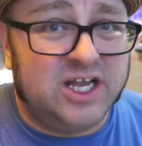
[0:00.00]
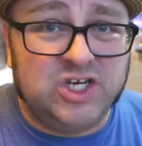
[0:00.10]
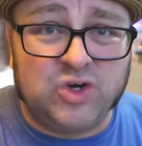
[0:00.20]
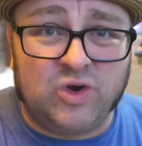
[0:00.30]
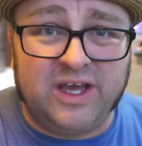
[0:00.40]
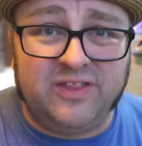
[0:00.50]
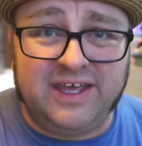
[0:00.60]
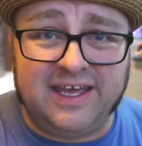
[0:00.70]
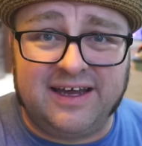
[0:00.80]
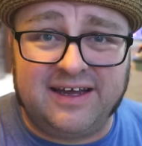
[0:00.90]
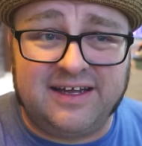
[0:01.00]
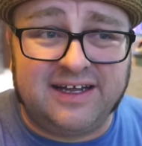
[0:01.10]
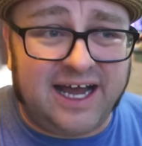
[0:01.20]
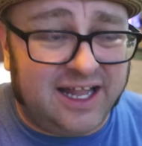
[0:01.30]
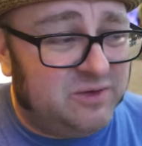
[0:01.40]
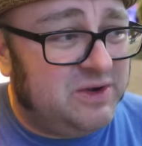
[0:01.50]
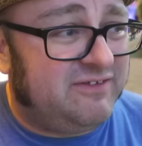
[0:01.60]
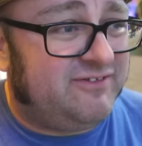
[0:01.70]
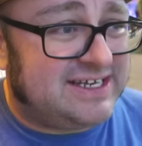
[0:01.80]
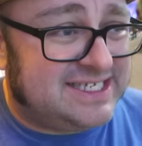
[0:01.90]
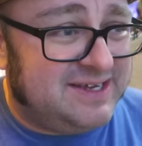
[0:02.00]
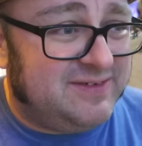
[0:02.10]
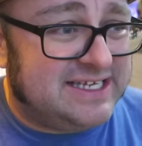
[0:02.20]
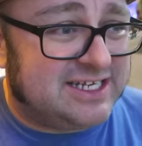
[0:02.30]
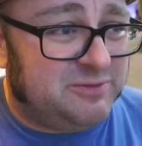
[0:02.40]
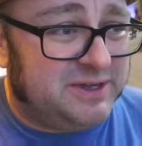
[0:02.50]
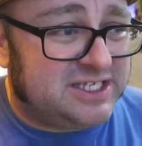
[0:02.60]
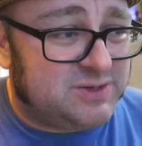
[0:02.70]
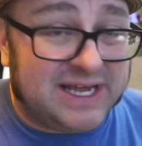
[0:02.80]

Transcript: enjoy the Halloween festivities a little bit.